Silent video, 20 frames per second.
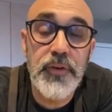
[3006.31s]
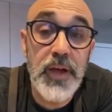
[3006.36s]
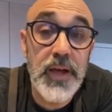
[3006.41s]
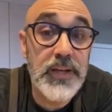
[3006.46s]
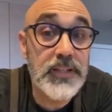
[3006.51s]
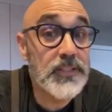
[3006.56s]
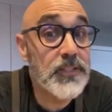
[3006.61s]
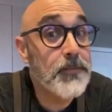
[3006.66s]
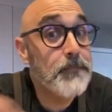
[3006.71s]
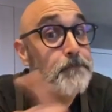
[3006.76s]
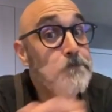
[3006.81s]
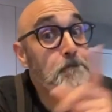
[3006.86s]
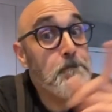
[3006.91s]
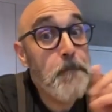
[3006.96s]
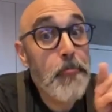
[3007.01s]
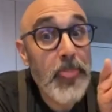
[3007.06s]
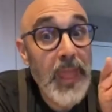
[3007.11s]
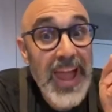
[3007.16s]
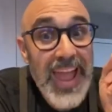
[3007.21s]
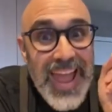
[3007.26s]
days?
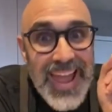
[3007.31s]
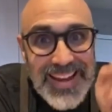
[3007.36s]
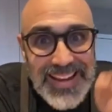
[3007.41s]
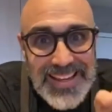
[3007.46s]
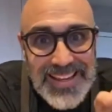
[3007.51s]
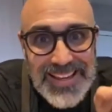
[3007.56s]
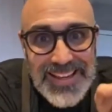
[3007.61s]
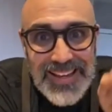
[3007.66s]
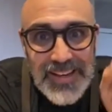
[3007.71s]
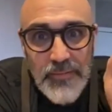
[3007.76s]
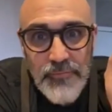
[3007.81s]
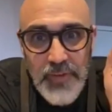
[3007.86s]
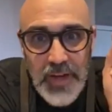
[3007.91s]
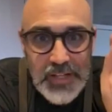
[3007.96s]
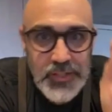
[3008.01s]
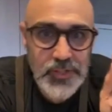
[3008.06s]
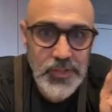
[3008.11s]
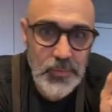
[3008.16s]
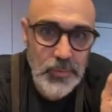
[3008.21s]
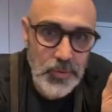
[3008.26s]
Any
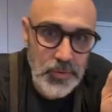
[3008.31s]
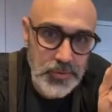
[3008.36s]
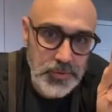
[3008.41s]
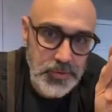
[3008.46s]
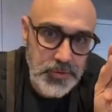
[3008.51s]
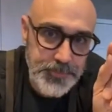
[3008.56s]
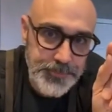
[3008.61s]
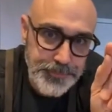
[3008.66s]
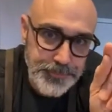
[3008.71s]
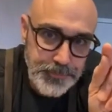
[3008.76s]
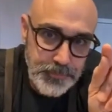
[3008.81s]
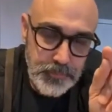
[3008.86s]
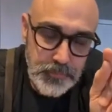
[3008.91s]
vegetables.